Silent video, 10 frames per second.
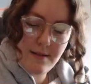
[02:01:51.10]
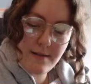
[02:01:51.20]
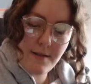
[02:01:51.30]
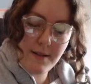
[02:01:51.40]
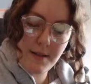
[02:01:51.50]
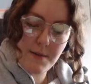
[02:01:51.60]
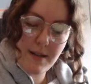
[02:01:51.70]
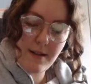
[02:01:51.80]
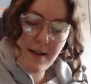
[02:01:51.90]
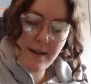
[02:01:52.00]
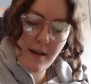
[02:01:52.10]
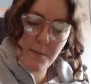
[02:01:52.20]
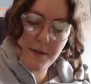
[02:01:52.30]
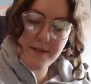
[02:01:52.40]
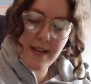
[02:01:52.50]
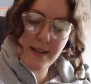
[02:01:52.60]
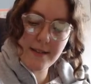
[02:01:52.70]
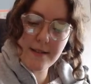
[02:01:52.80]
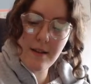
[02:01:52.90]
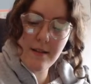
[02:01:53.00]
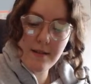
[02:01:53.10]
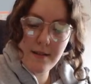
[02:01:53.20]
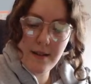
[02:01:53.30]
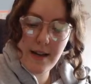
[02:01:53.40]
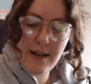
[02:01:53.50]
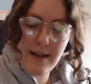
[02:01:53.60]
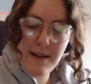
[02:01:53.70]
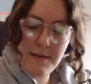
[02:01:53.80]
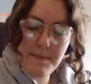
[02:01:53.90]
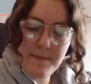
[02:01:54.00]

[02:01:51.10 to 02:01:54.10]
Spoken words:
only going to be like a couple of seconds long. Let